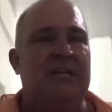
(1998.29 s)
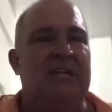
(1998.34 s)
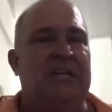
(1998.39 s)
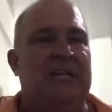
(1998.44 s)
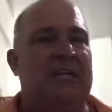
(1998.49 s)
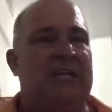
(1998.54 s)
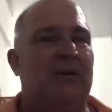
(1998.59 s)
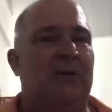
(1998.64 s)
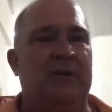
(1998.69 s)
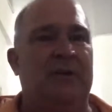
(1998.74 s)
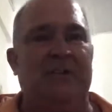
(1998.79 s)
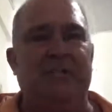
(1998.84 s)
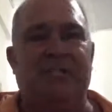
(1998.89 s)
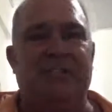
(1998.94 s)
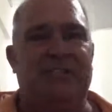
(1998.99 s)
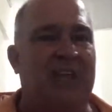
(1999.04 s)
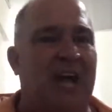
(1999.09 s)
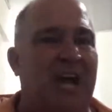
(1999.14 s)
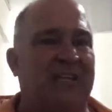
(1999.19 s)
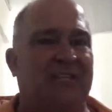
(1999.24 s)
his
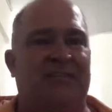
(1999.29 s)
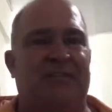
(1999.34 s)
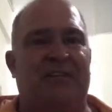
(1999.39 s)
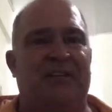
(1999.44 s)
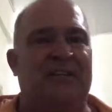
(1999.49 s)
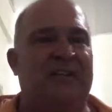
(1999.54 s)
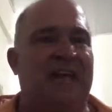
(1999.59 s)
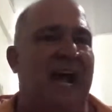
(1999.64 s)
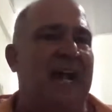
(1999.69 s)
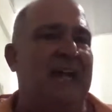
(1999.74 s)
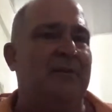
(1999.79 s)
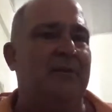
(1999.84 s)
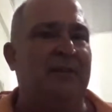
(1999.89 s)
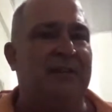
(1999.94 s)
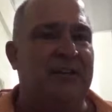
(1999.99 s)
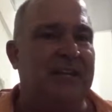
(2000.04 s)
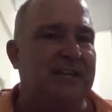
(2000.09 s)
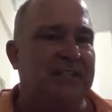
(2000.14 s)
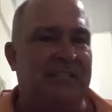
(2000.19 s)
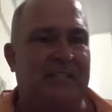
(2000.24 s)
thoughts for the night
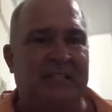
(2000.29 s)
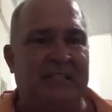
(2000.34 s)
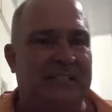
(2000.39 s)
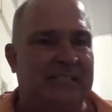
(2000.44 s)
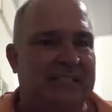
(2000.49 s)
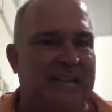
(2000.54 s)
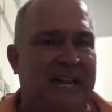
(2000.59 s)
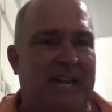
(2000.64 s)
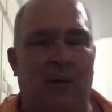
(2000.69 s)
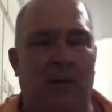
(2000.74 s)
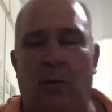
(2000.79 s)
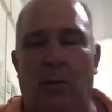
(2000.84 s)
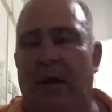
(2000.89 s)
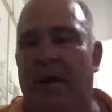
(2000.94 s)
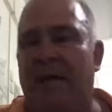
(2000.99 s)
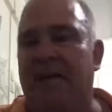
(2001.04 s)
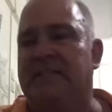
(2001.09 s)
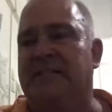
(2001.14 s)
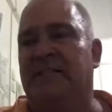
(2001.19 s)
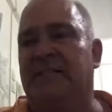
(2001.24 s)
and things, his
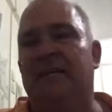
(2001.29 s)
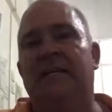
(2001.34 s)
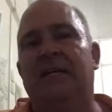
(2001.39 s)
takeaways.